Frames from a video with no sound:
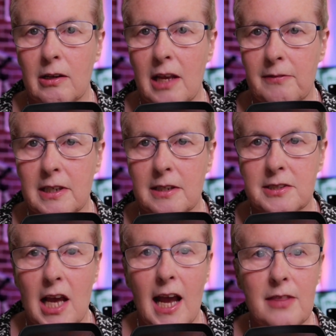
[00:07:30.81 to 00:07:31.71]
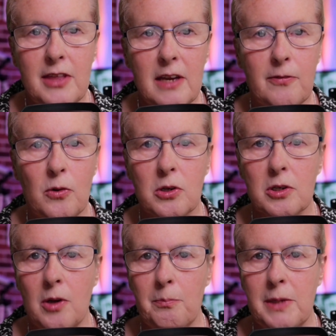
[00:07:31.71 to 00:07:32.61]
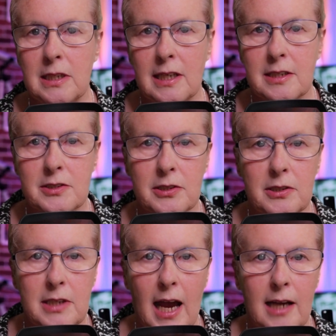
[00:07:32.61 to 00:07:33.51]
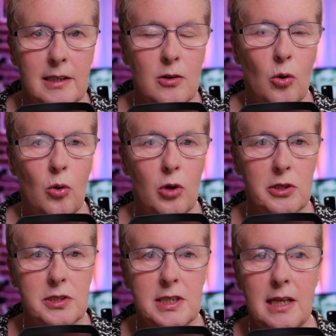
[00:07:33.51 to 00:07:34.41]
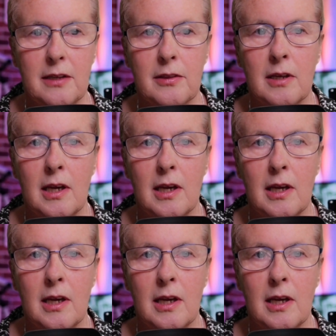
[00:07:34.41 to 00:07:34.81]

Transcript: evidence and therefore could not be linked to Caylee or her death.